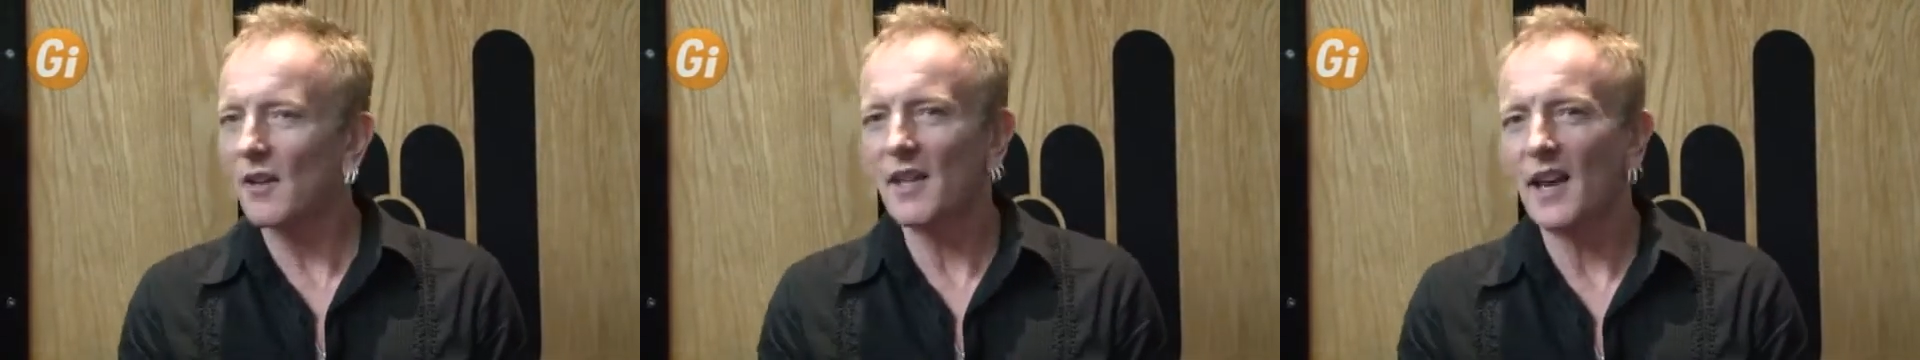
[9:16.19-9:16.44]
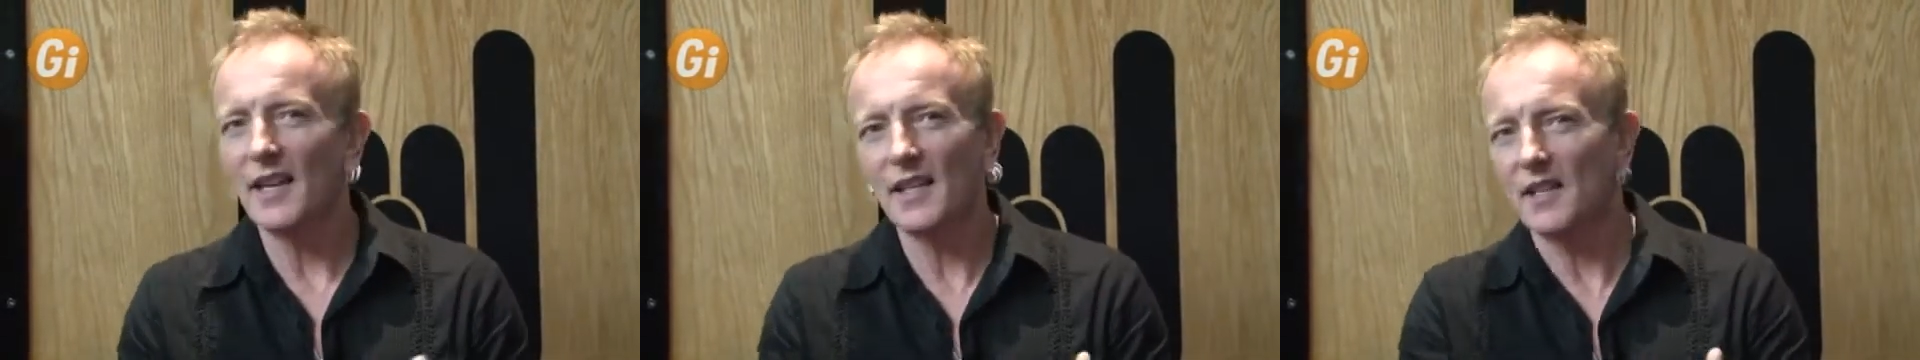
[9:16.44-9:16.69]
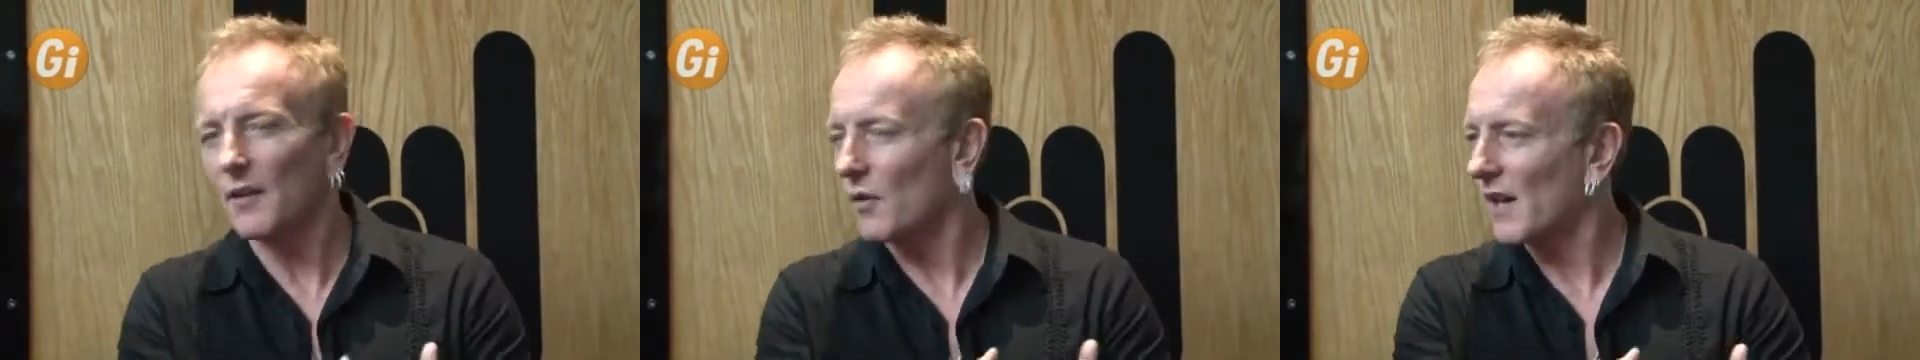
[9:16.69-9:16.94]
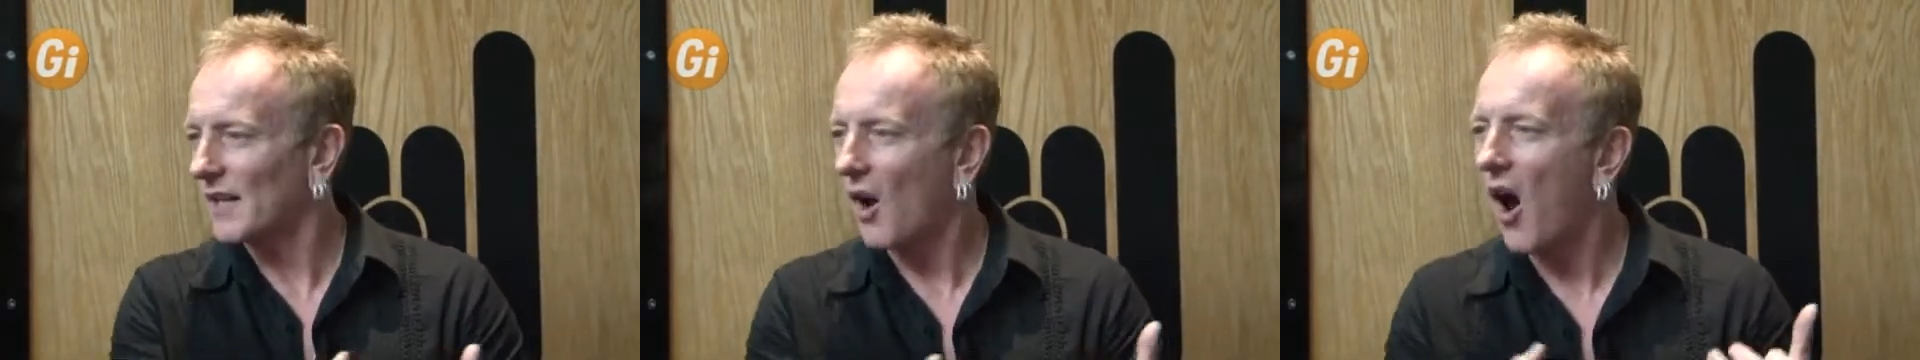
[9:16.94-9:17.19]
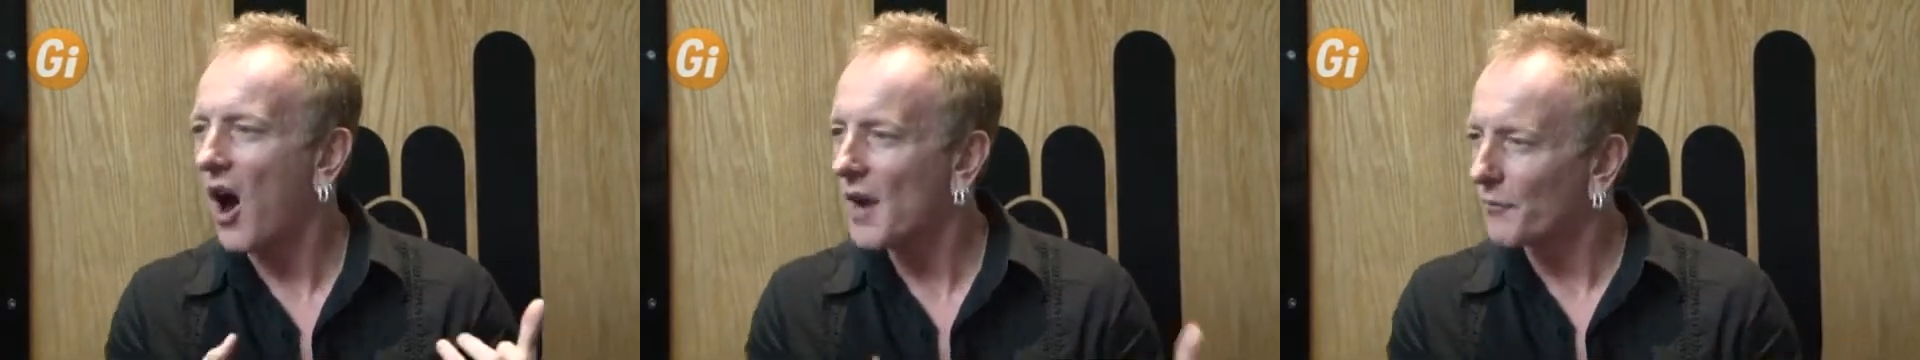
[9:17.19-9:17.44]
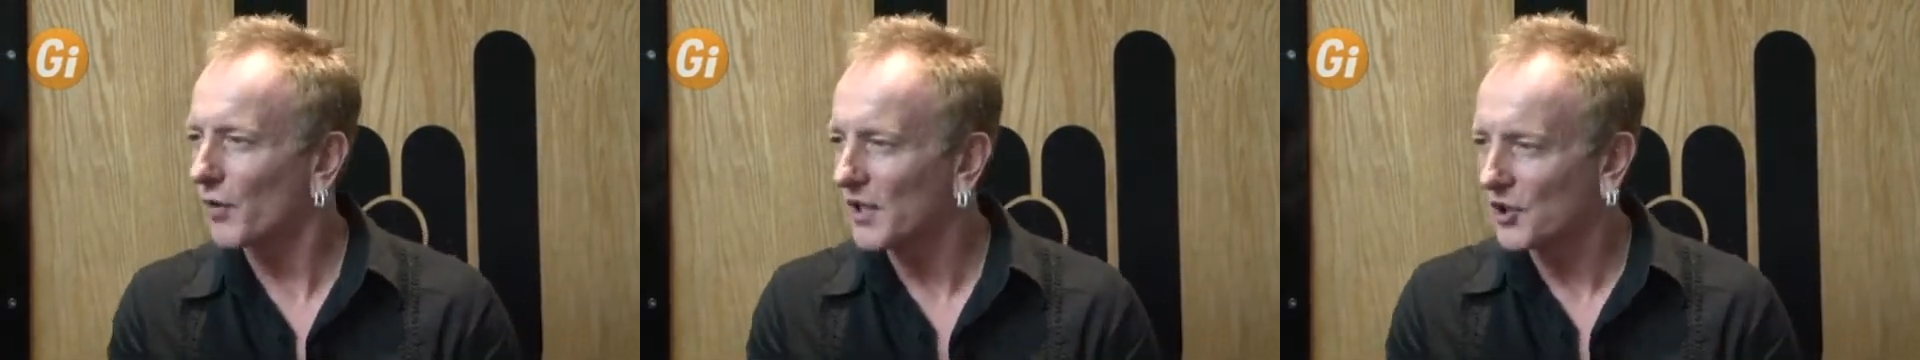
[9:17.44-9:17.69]
in the 80s everyone had
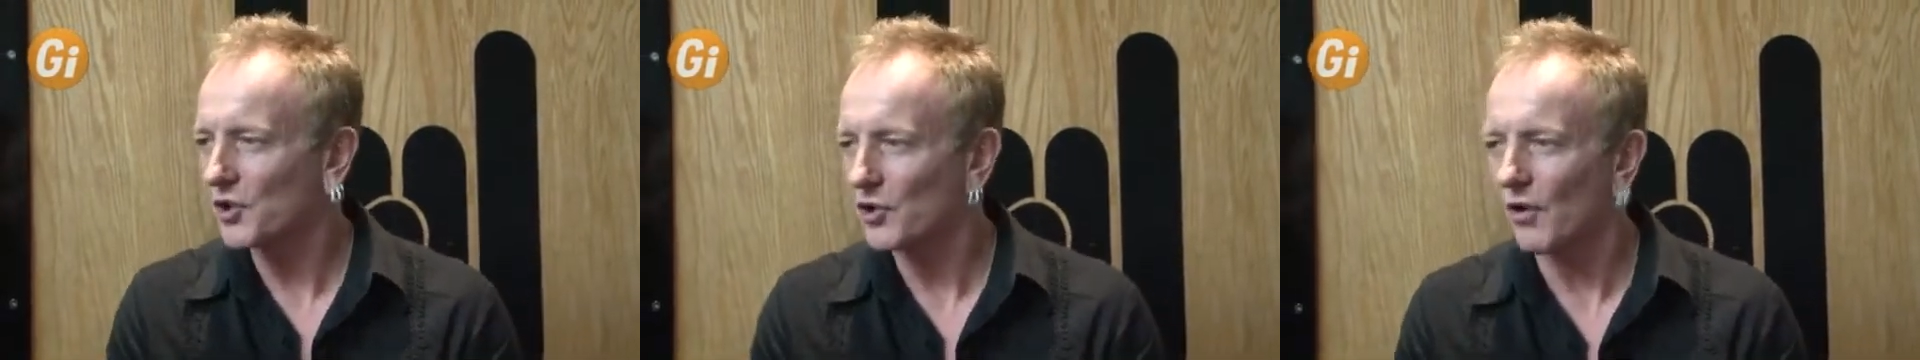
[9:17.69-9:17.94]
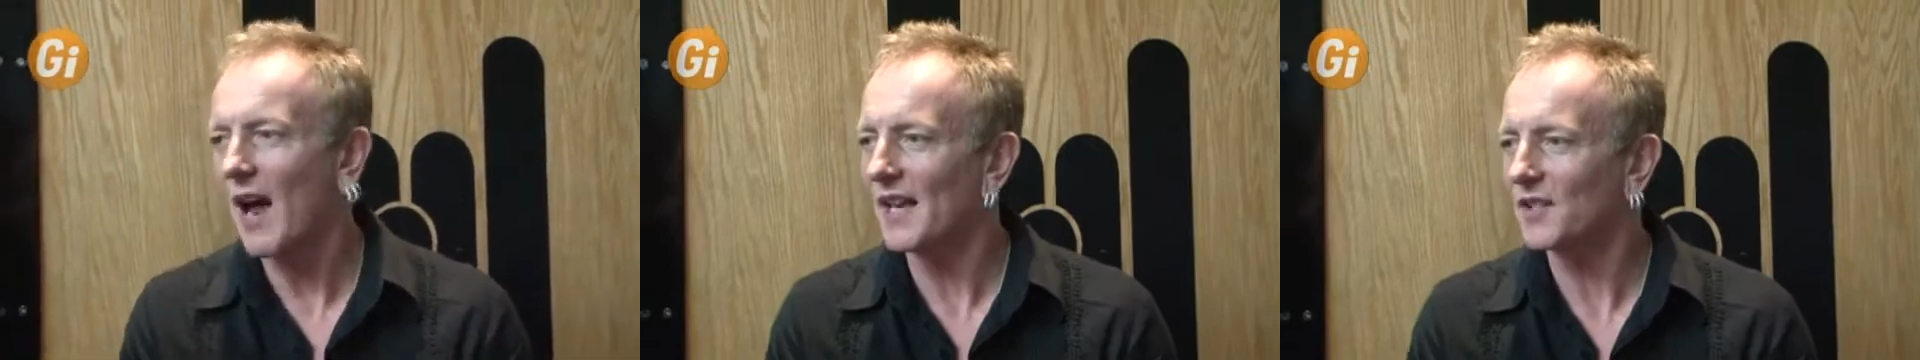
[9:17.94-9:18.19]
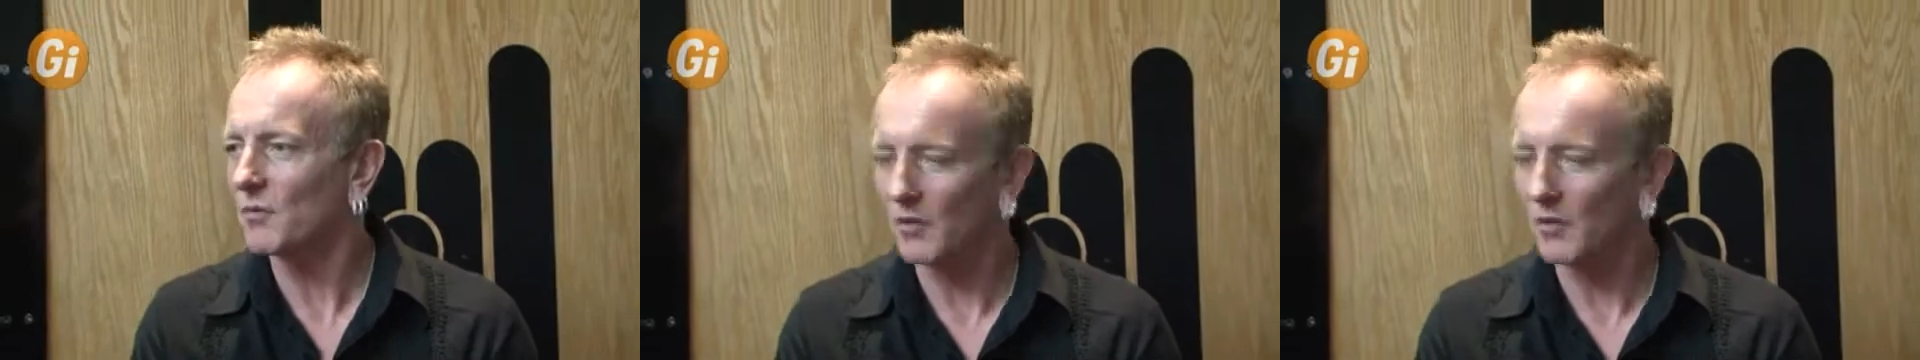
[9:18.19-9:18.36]
hybrid Strats,